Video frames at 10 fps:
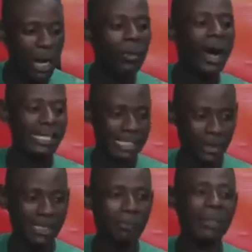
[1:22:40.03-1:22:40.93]
I'll go and check. So
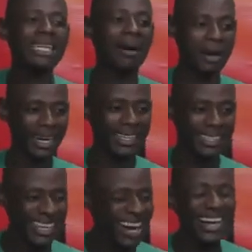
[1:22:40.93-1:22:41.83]
she picked her back.
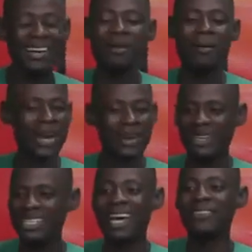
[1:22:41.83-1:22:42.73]
In my mind, I'm
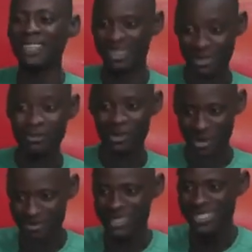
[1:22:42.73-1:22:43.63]
just laughing. You
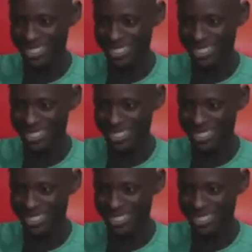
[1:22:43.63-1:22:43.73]
follow me?